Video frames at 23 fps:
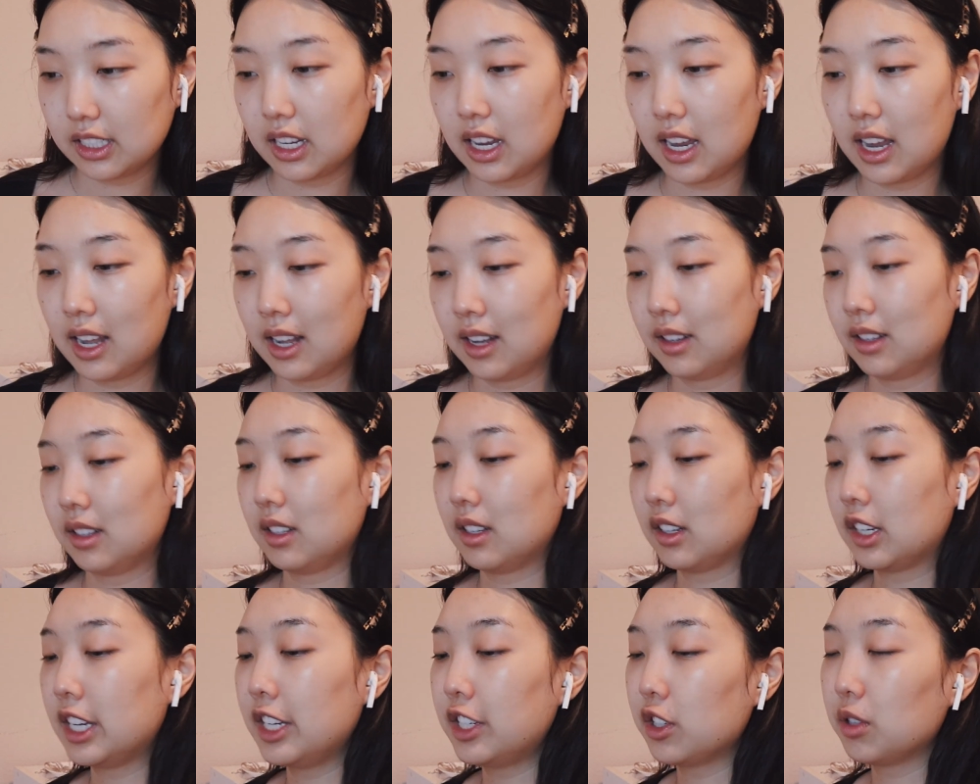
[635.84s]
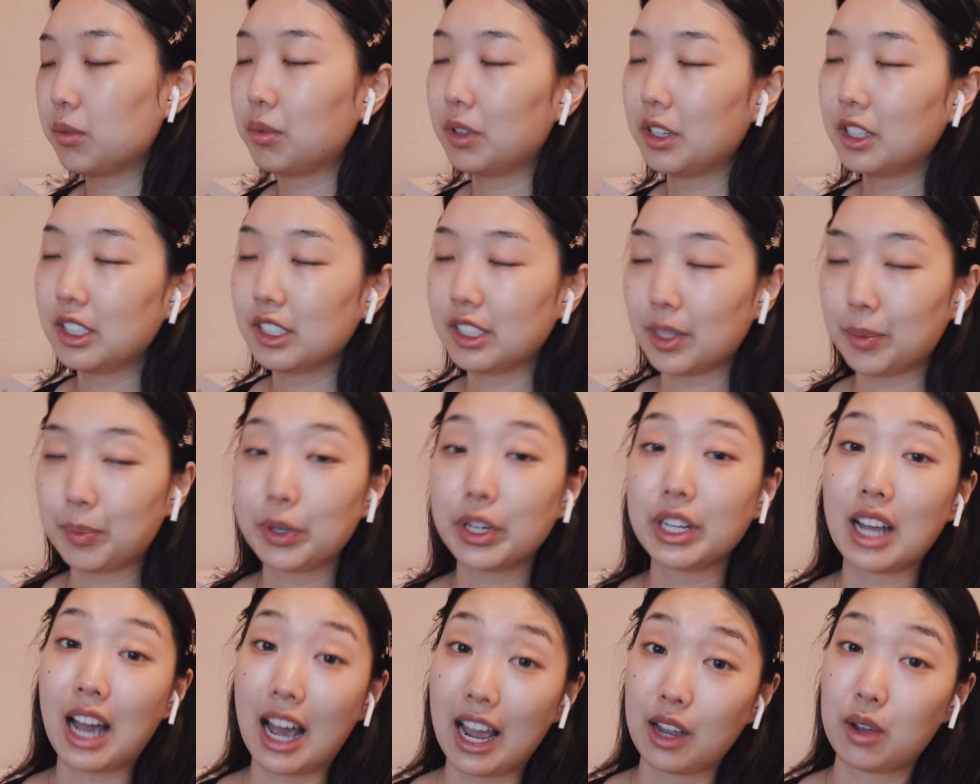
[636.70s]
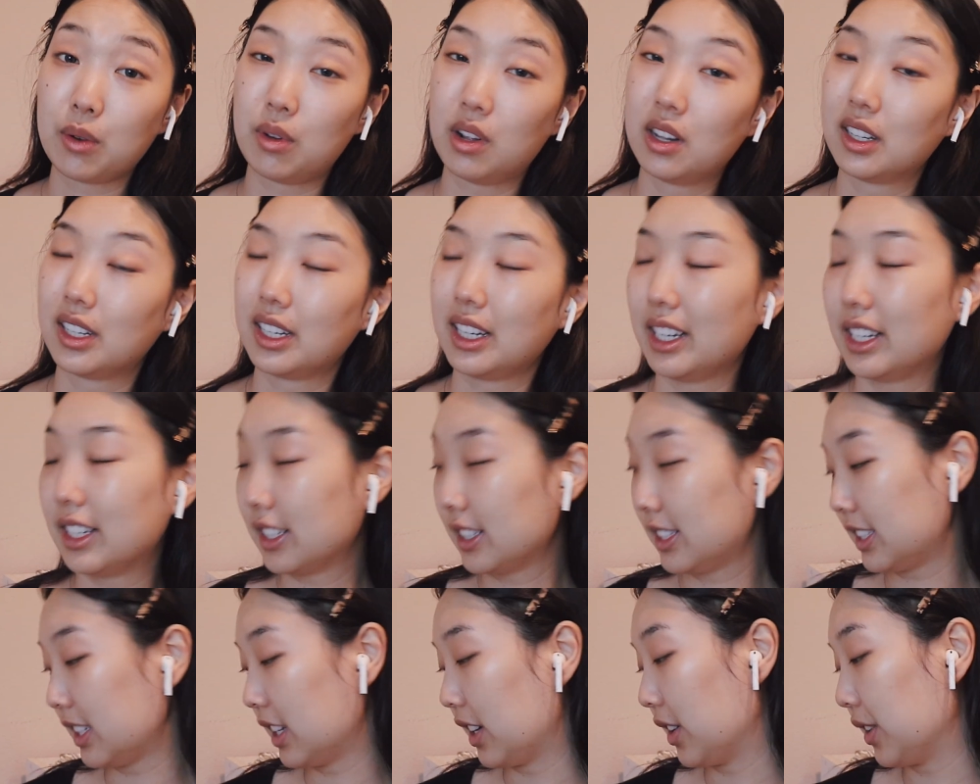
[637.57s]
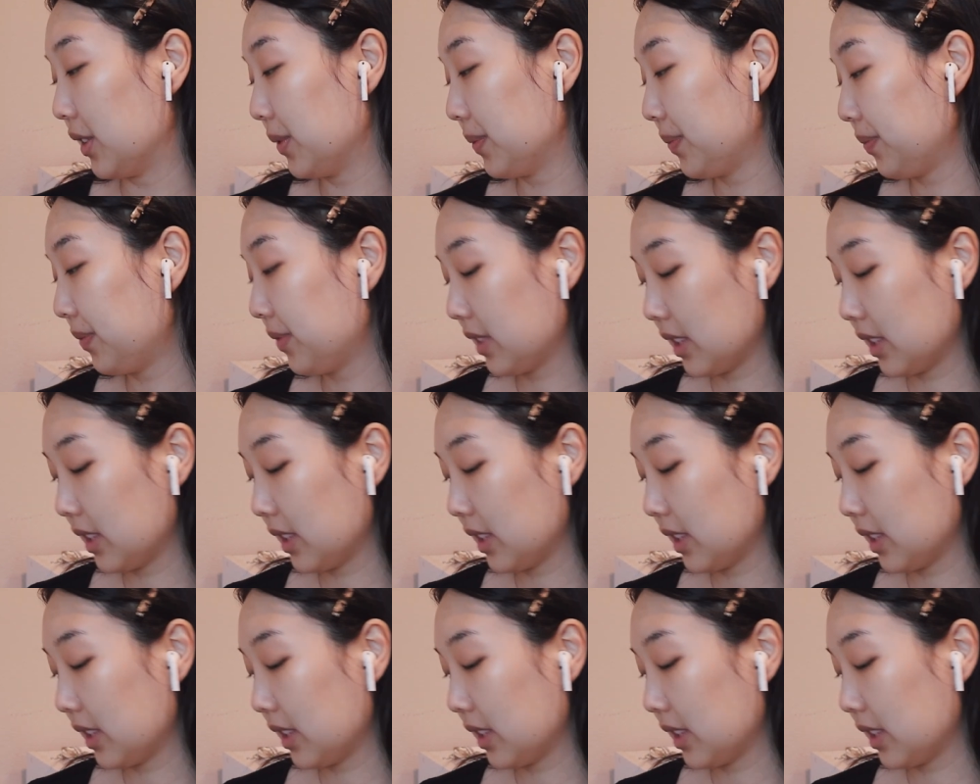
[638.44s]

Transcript: And KICHO brushes are pretty high quality, so